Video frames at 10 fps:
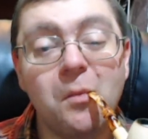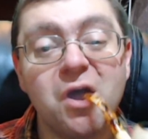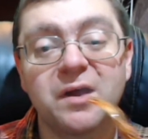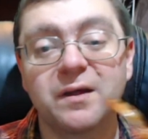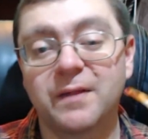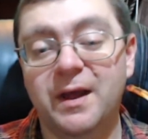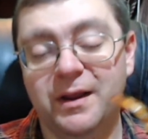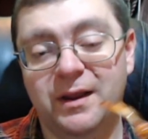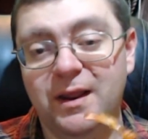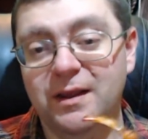
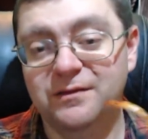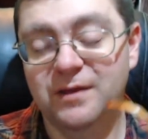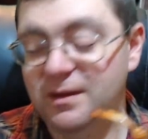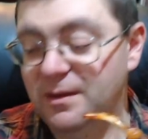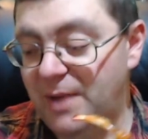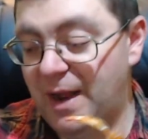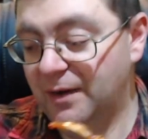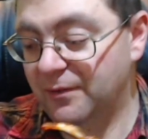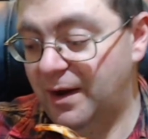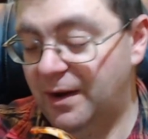Latakia is in the
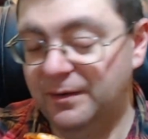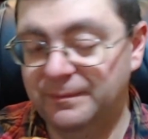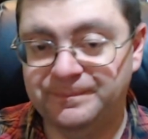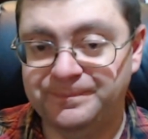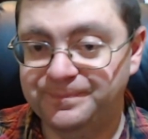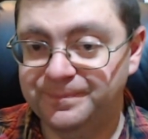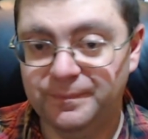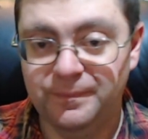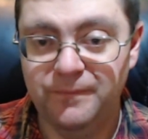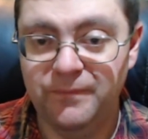background.
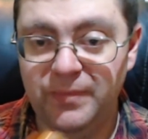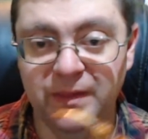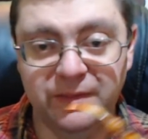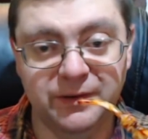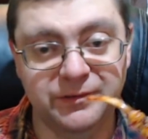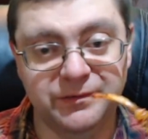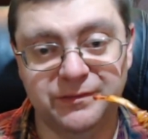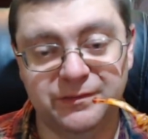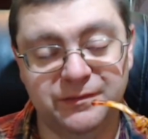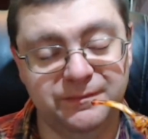
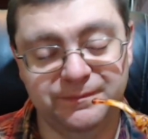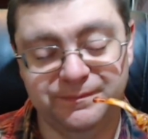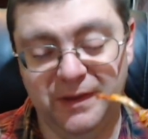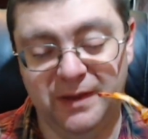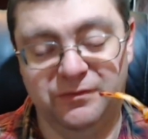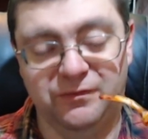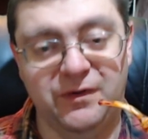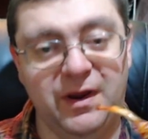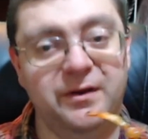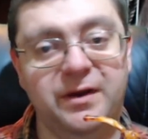It's
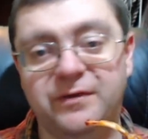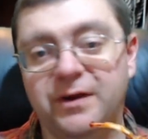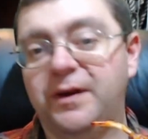very, very